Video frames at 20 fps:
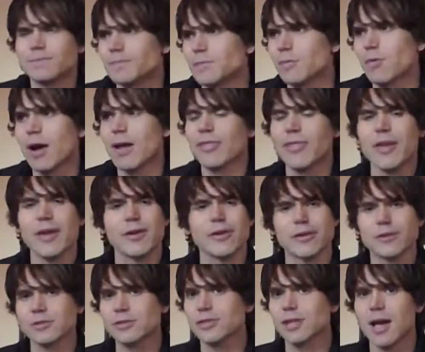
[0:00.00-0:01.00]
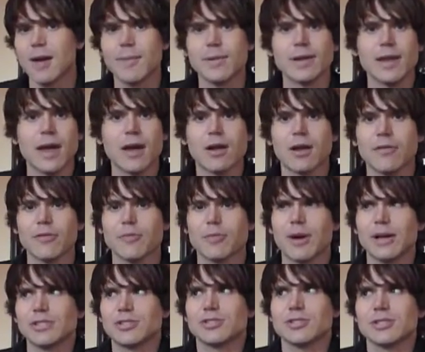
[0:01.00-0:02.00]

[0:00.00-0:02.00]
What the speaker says: Right there, you're just coming down off the price.